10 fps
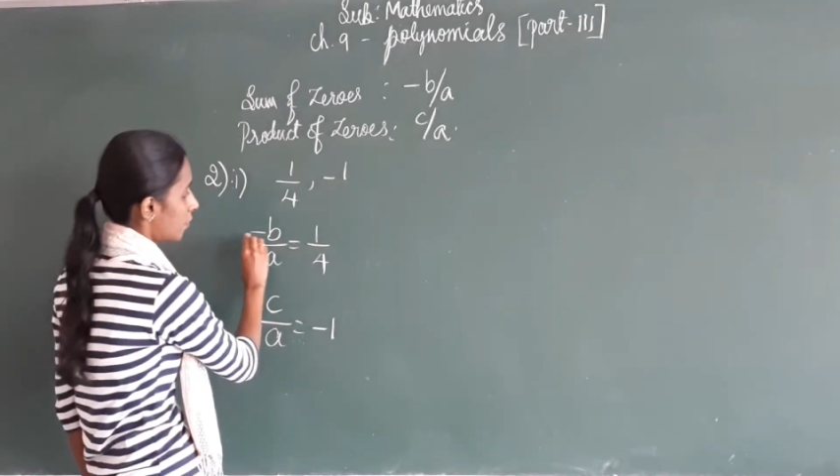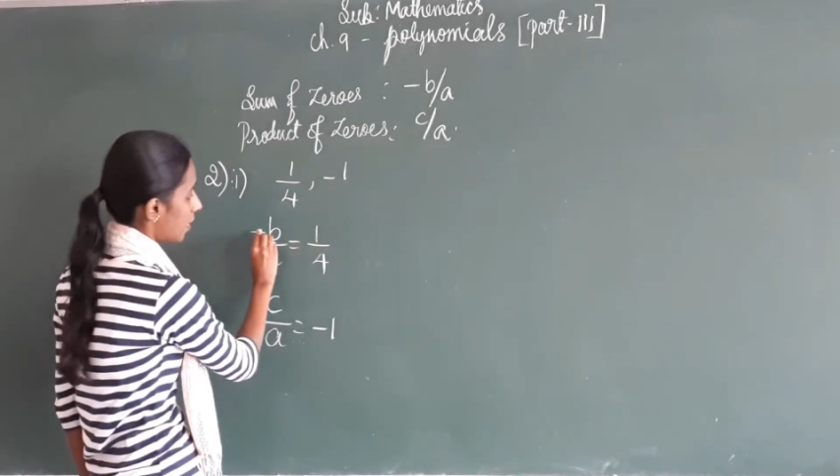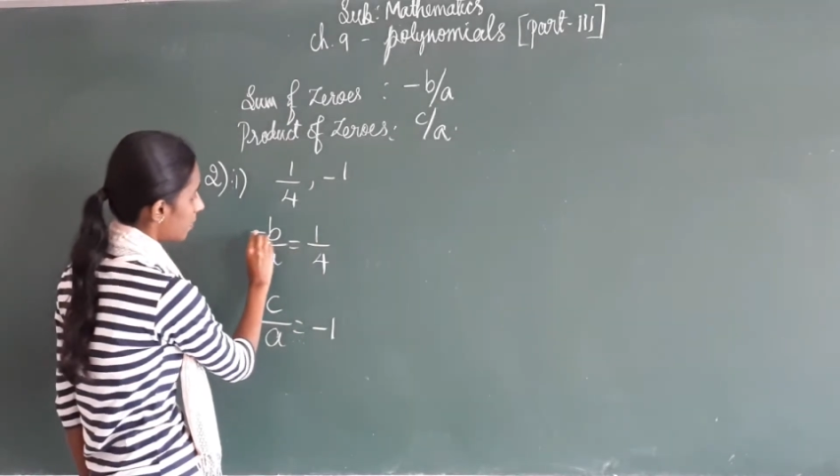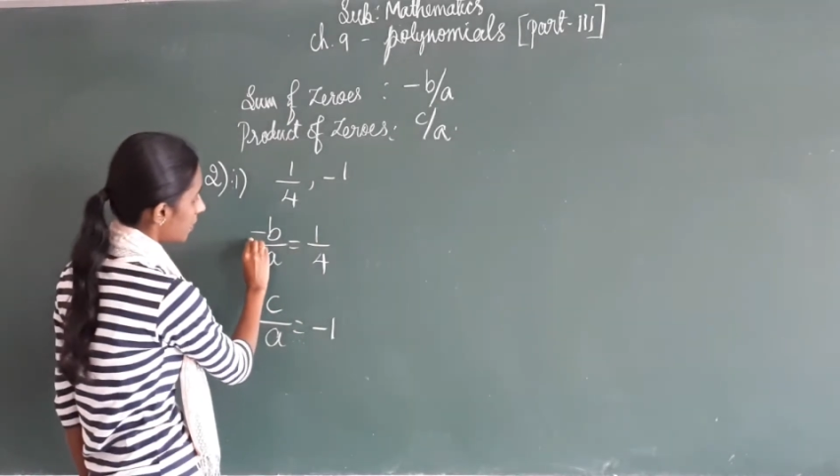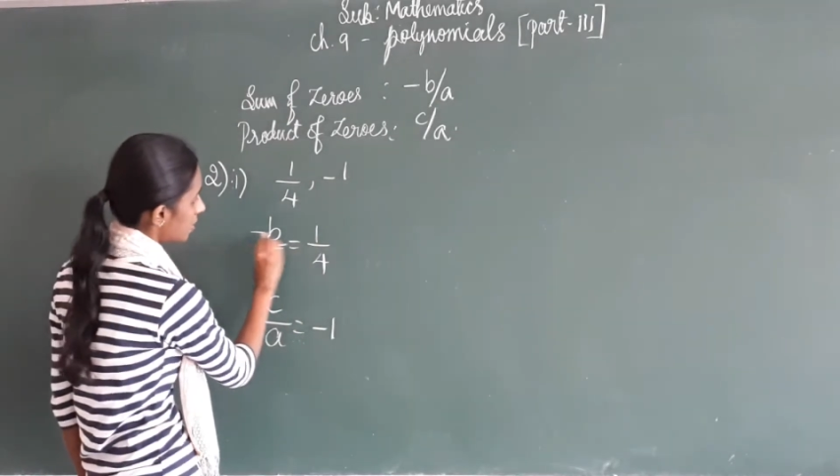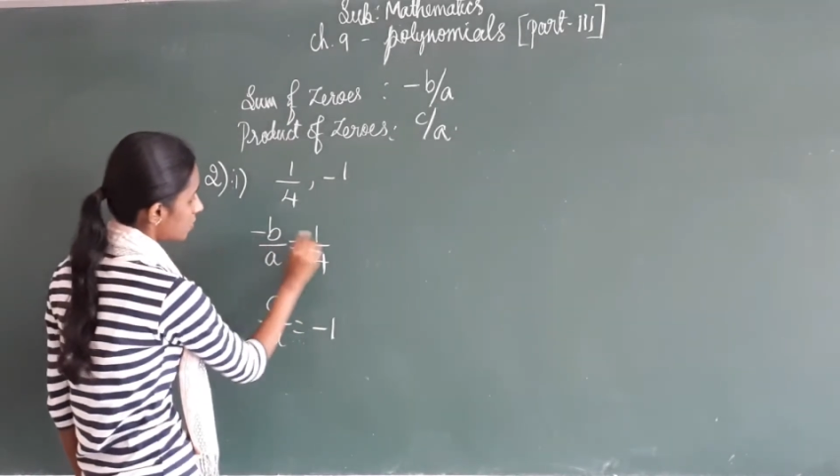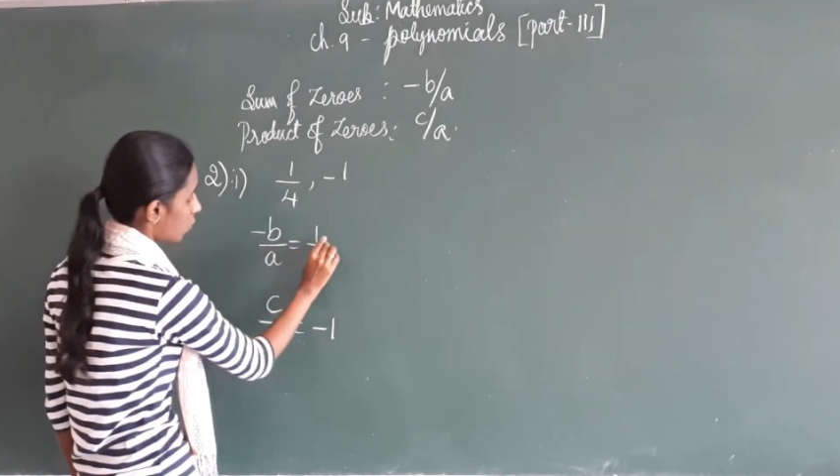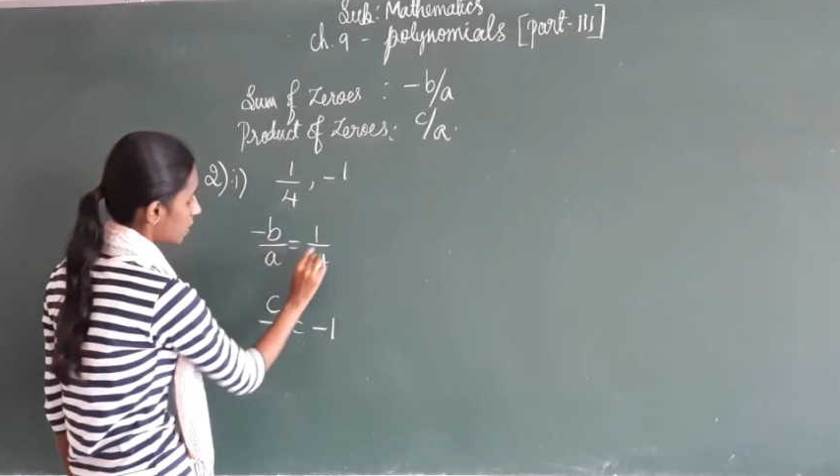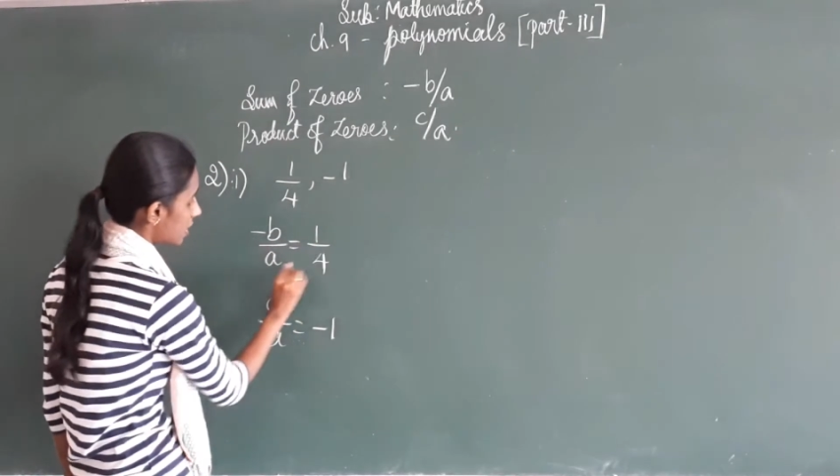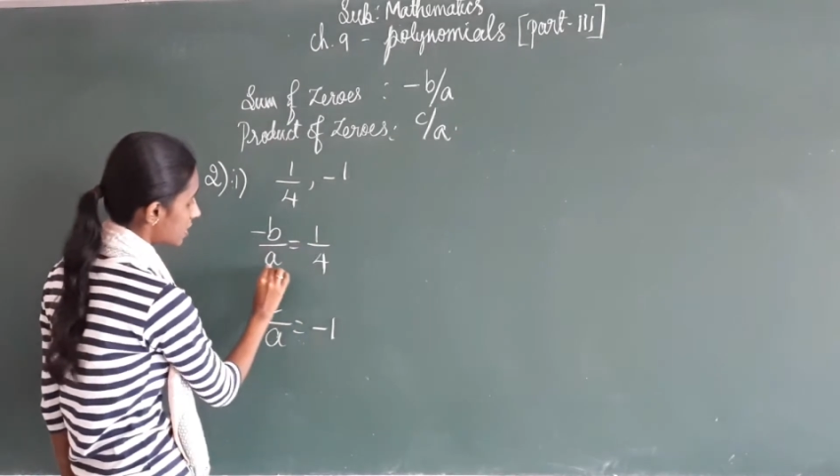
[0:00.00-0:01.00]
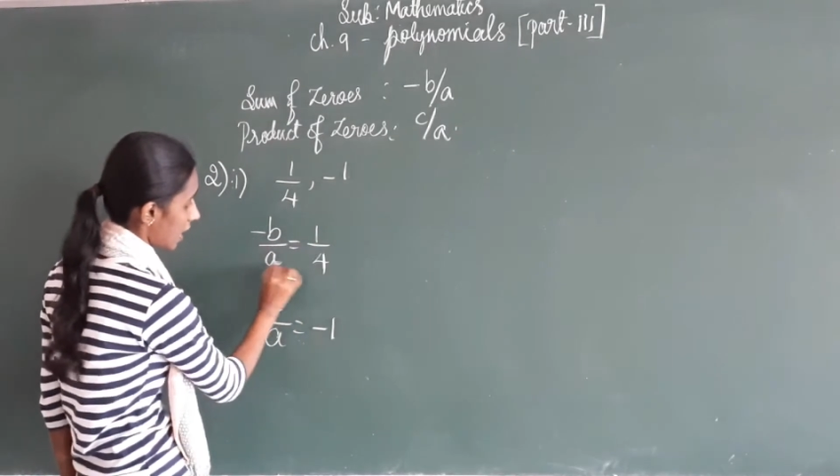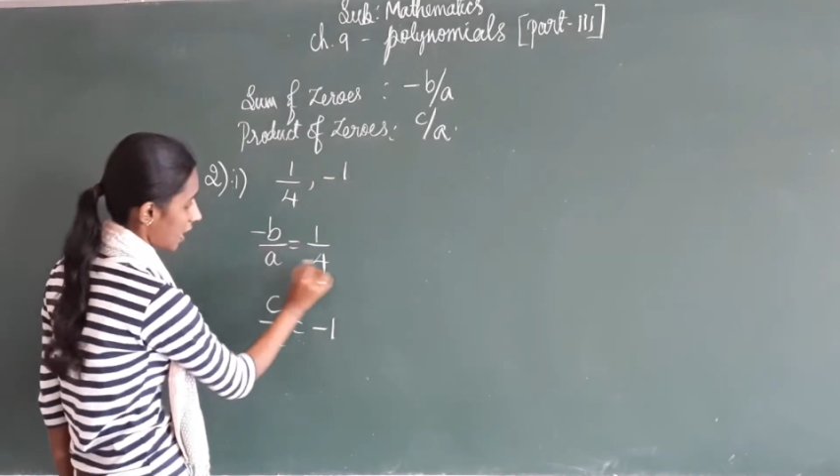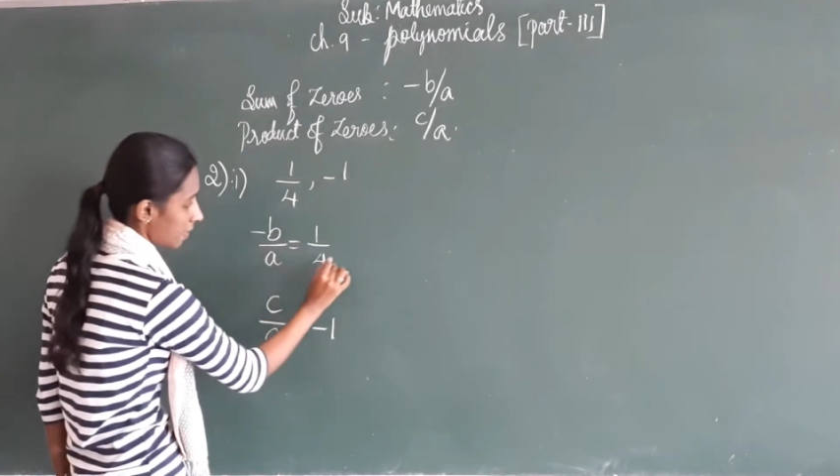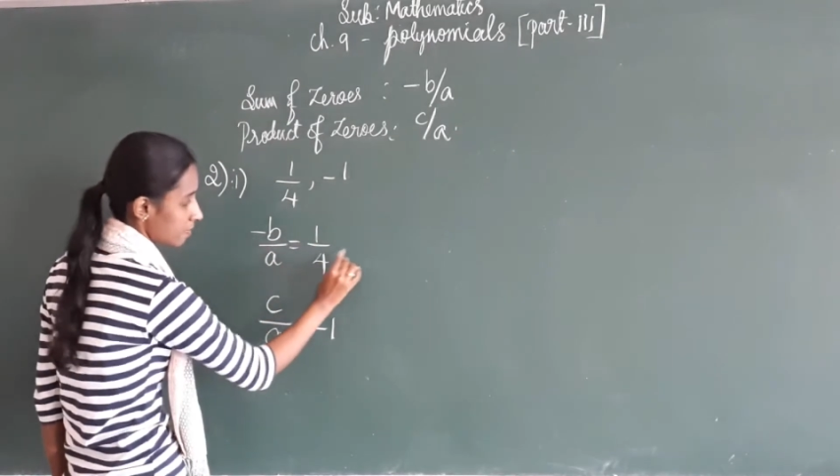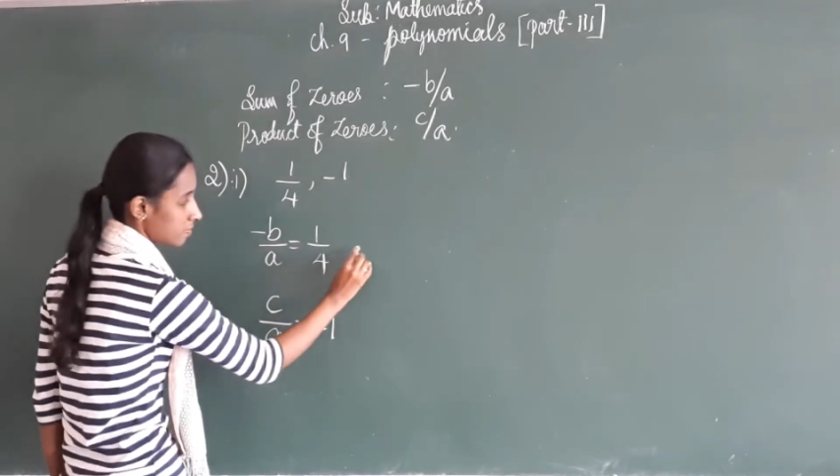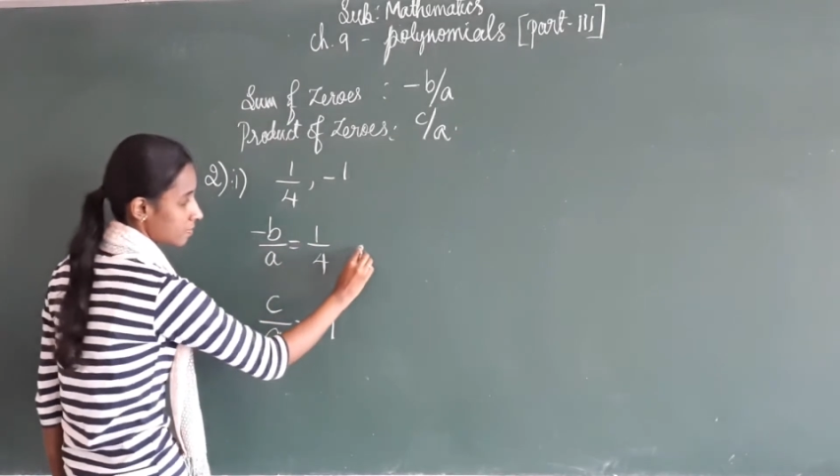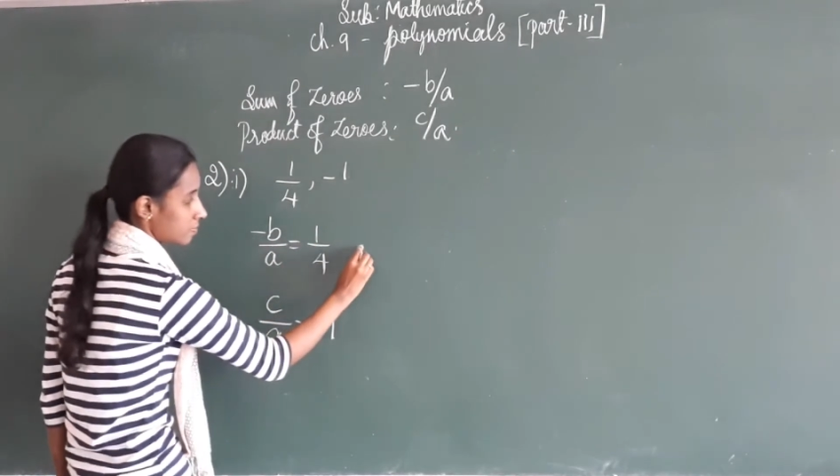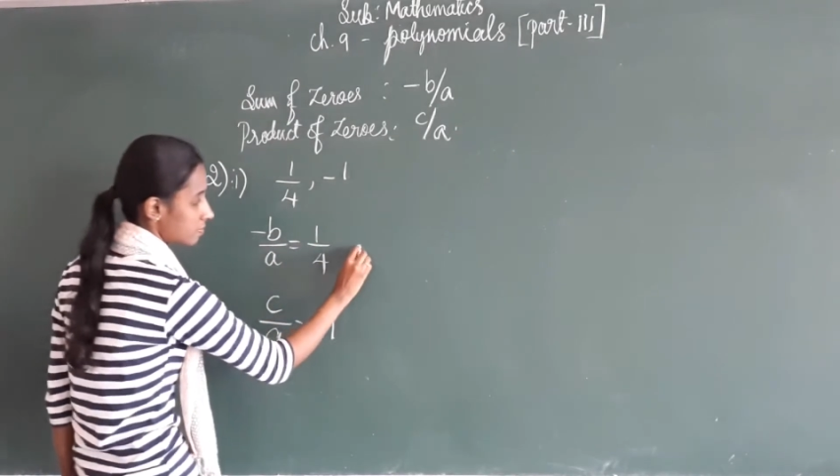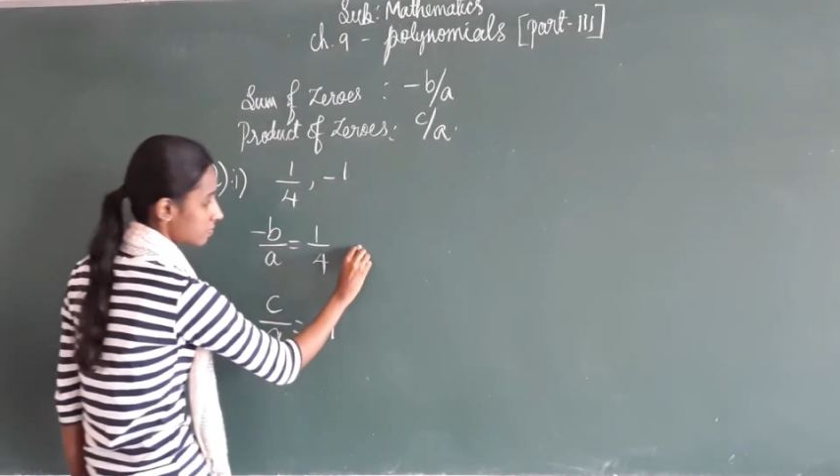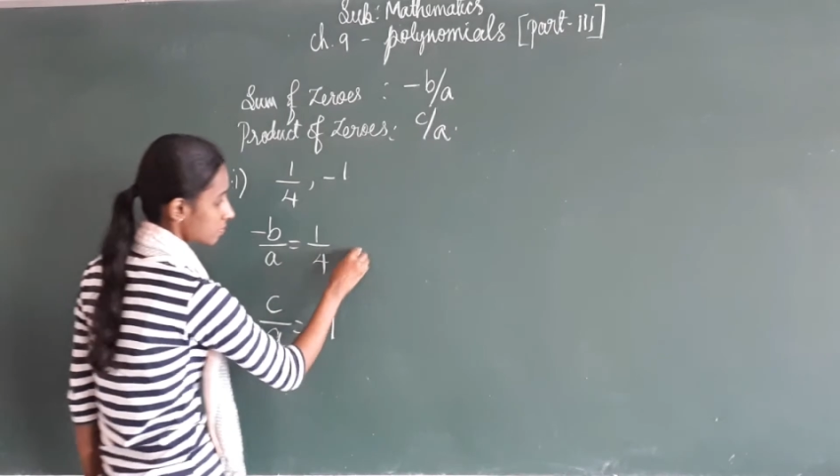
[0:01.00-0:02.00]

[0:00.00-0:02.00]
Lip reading: From this, what is a?